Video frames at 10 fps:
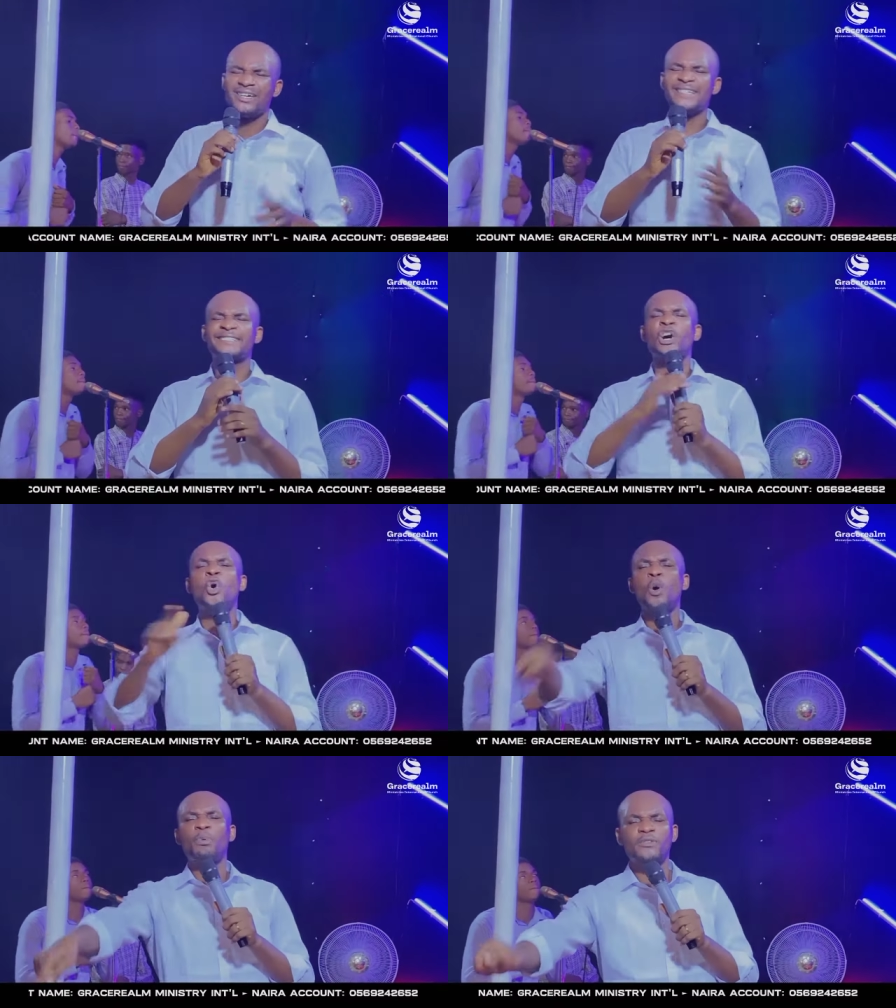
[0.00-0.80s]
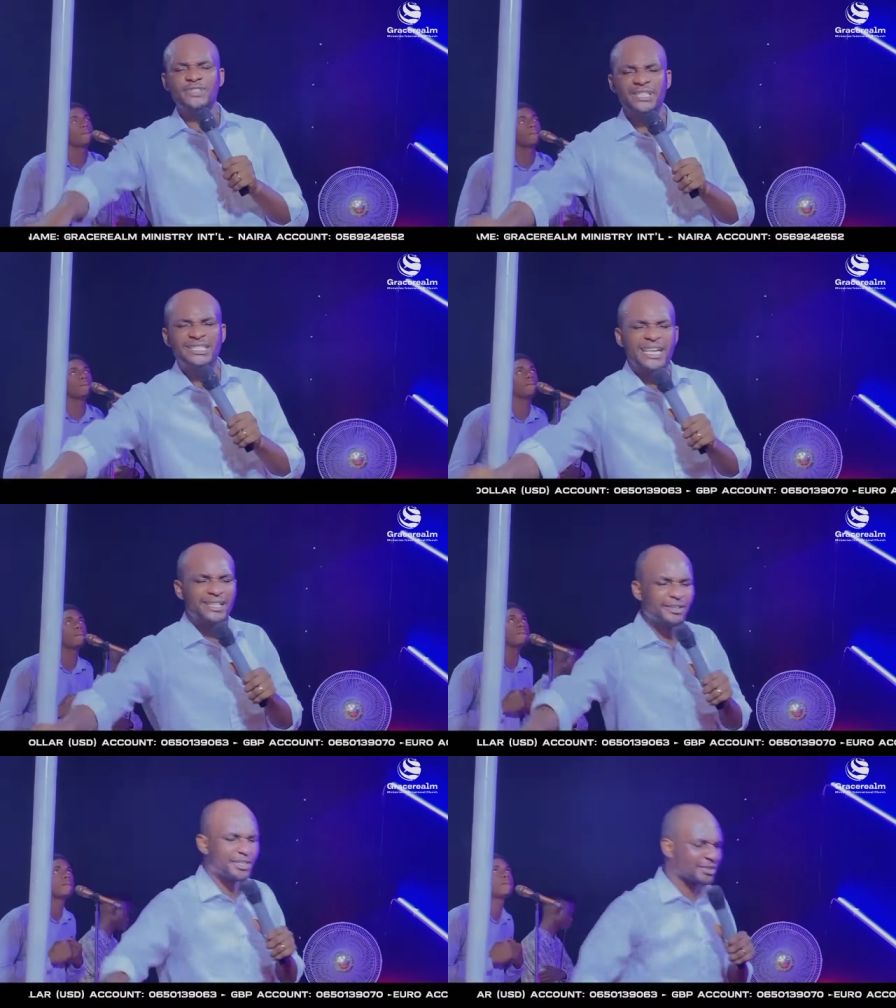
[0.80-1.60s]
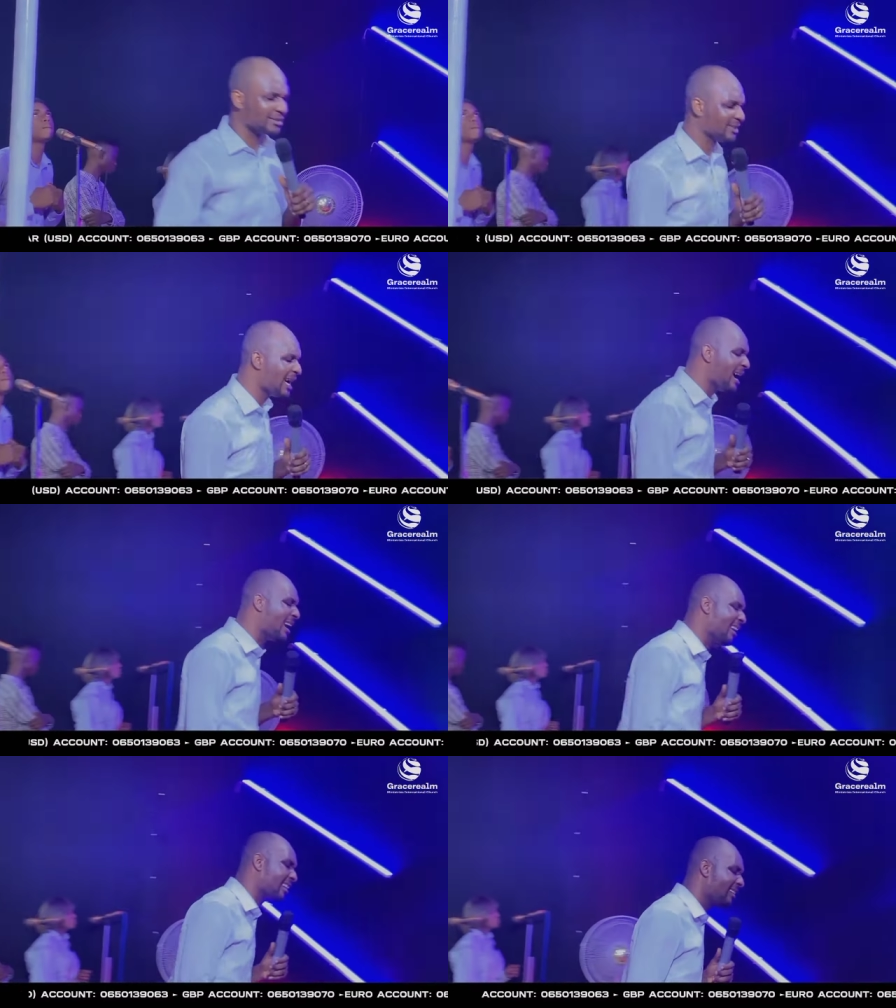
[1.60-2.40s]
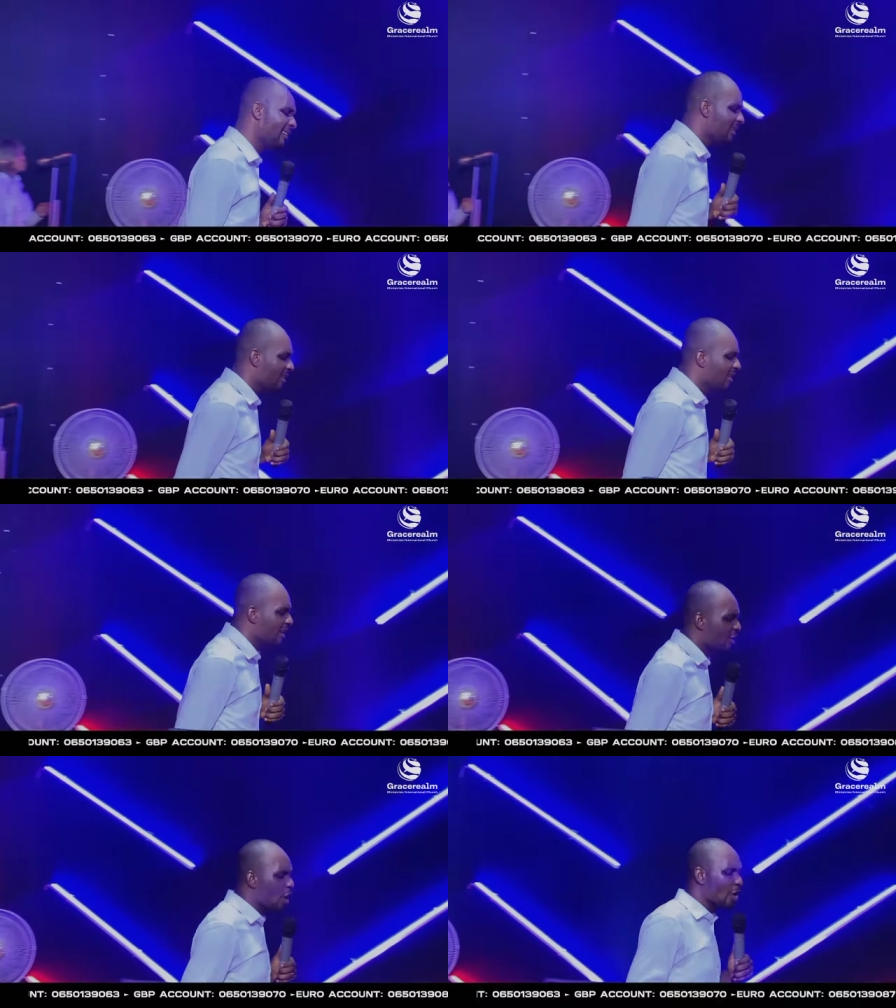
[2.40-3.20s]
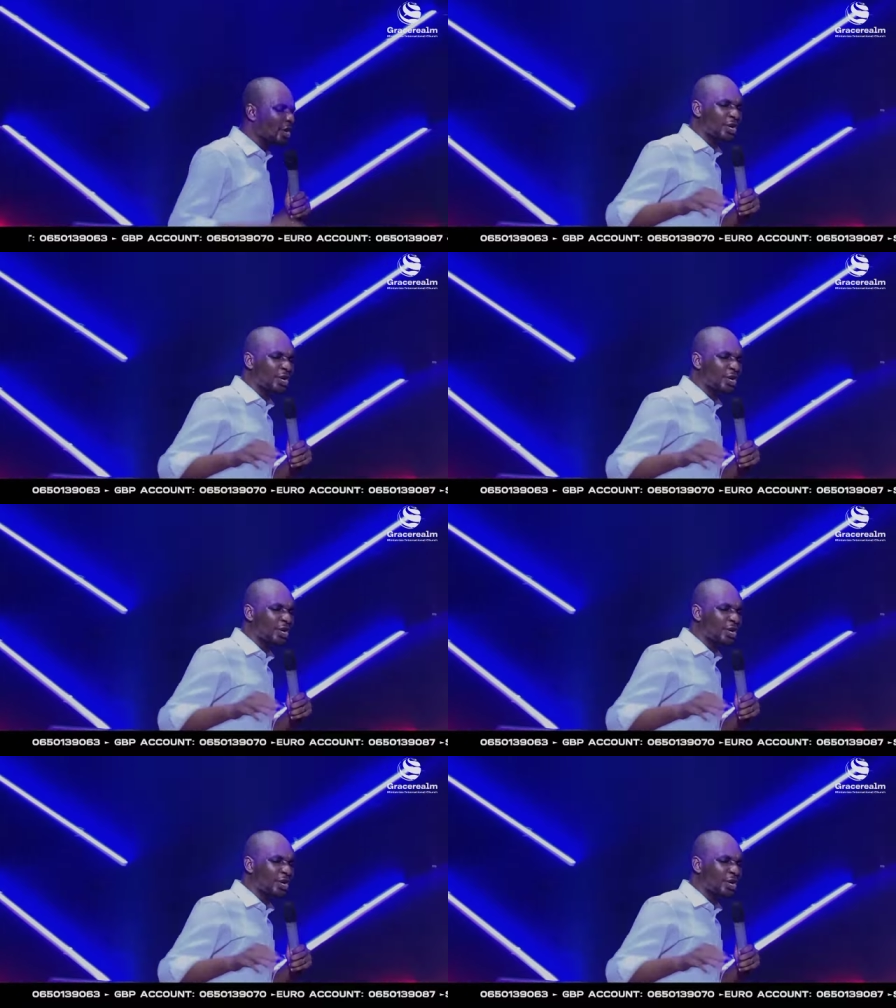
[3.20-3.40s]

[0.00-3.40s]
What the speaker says: is the hope of this generation. Ah. No.